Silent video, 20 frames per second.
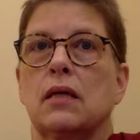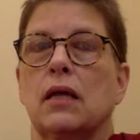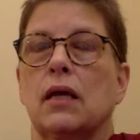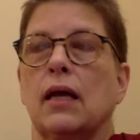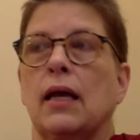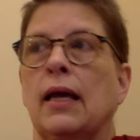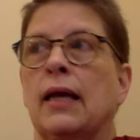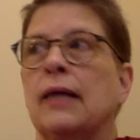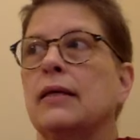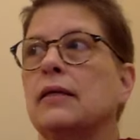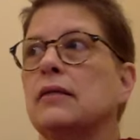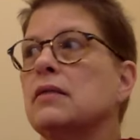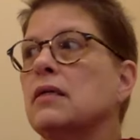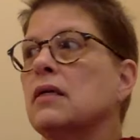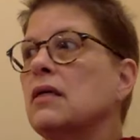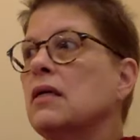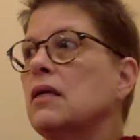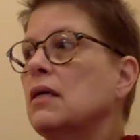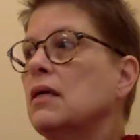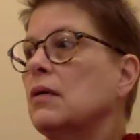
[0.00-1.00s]
And
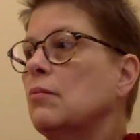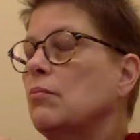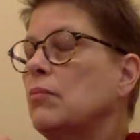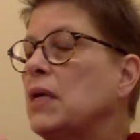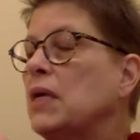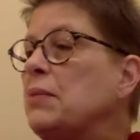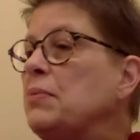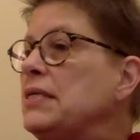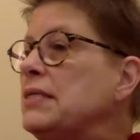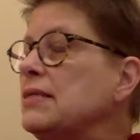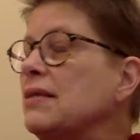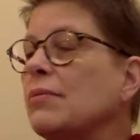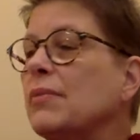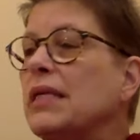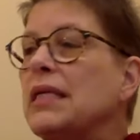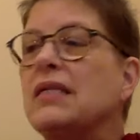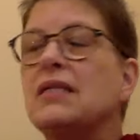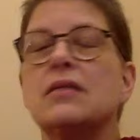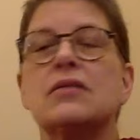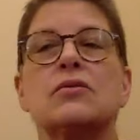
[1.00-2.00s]
maybe somebody
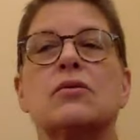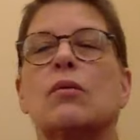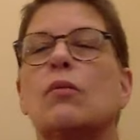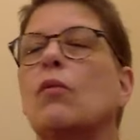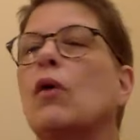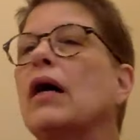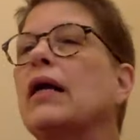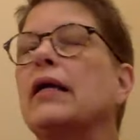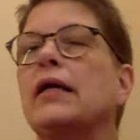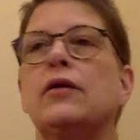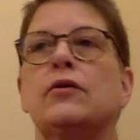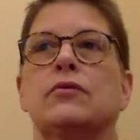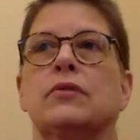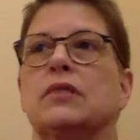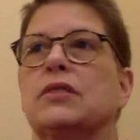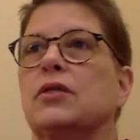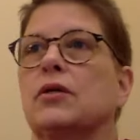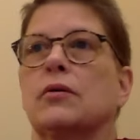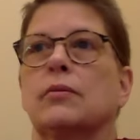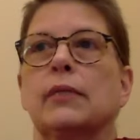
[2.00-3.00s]
doesn't want to hear the
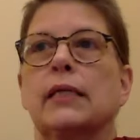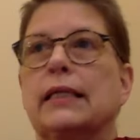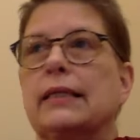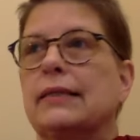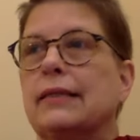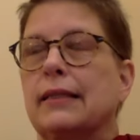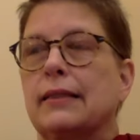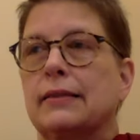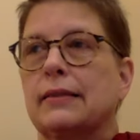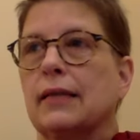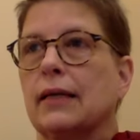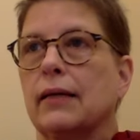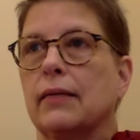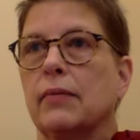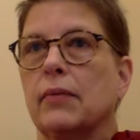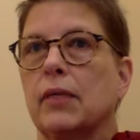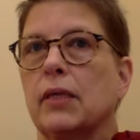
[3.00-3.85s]
Dharma at that time.